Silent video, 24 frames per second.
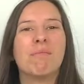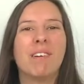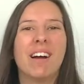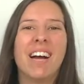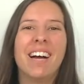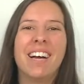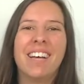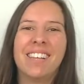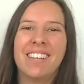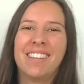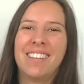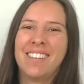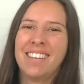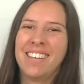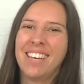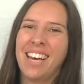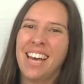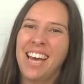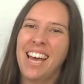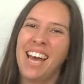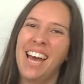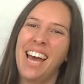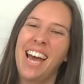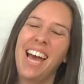breath.
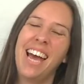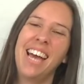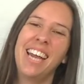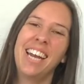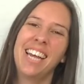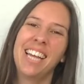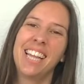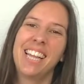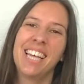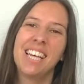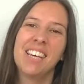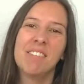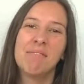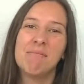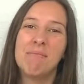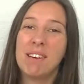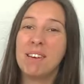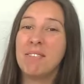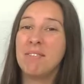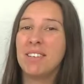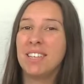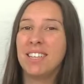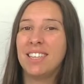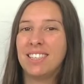And I think
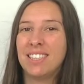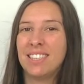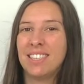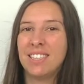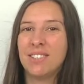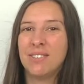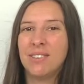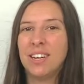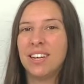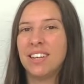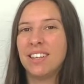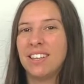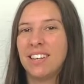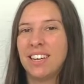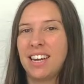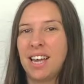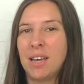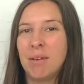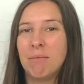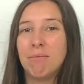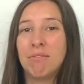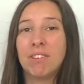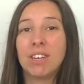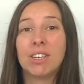maybe this is where the
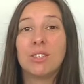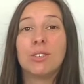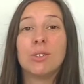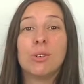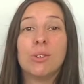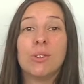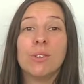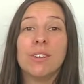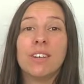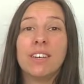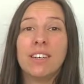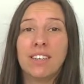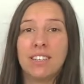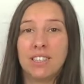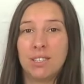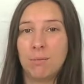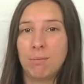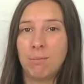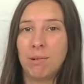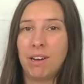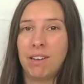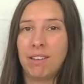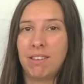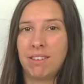name
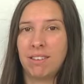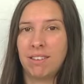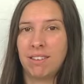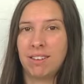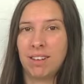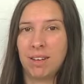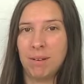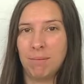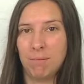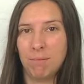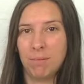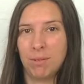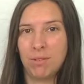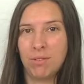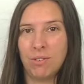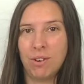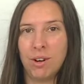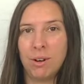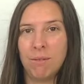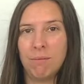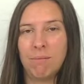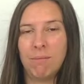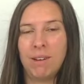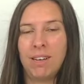victorious breath comes
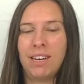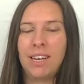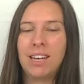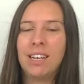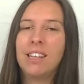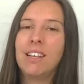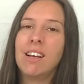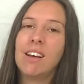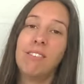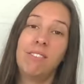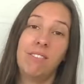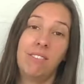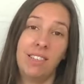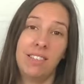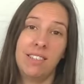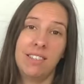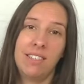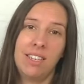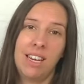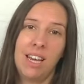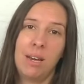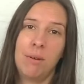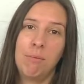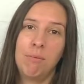from. And I love
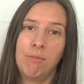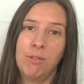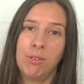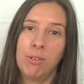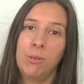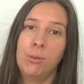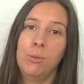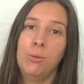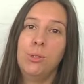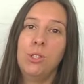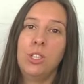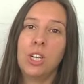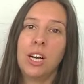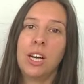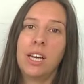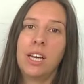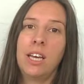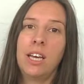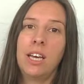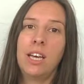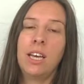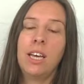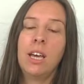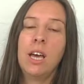this name for
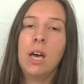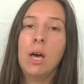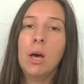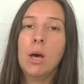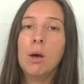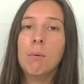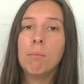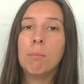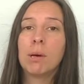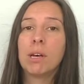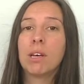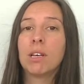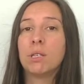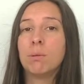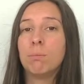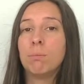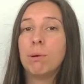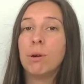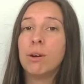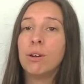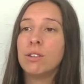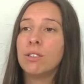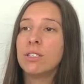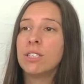Ujjayi because
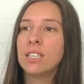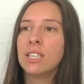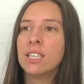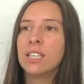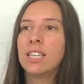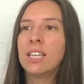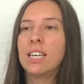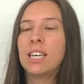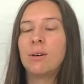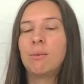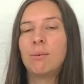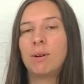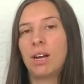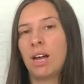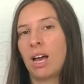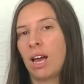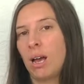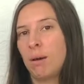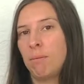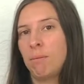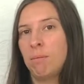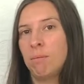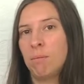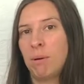personally when
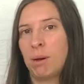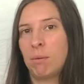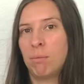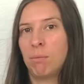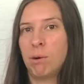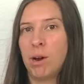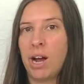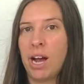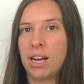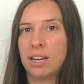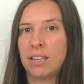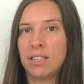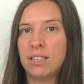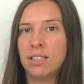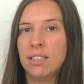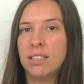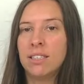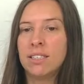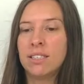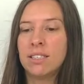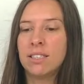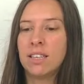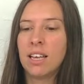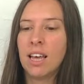I'm in my
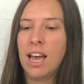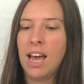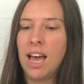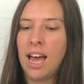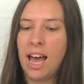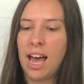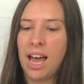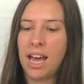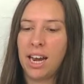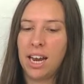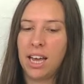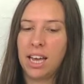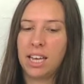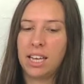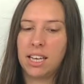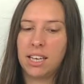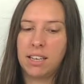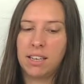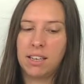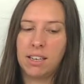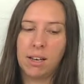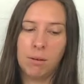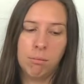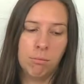practice and
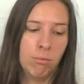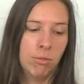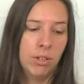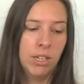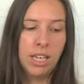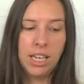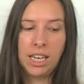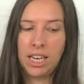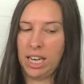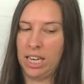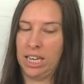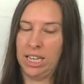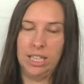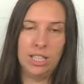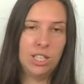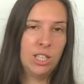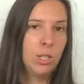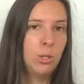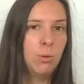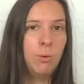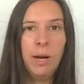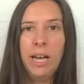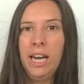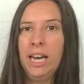I am really kind of
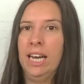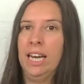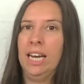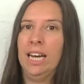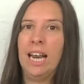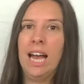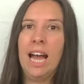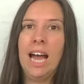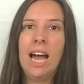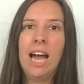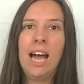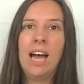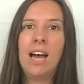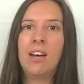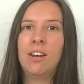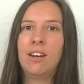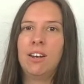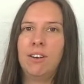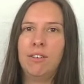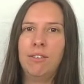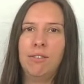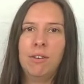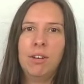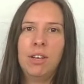sweating it
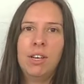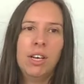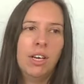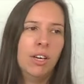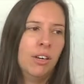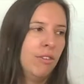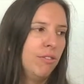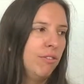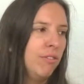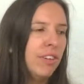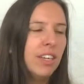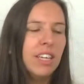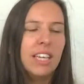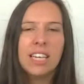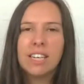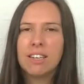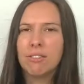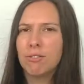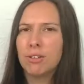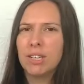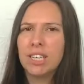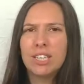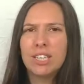out and feeling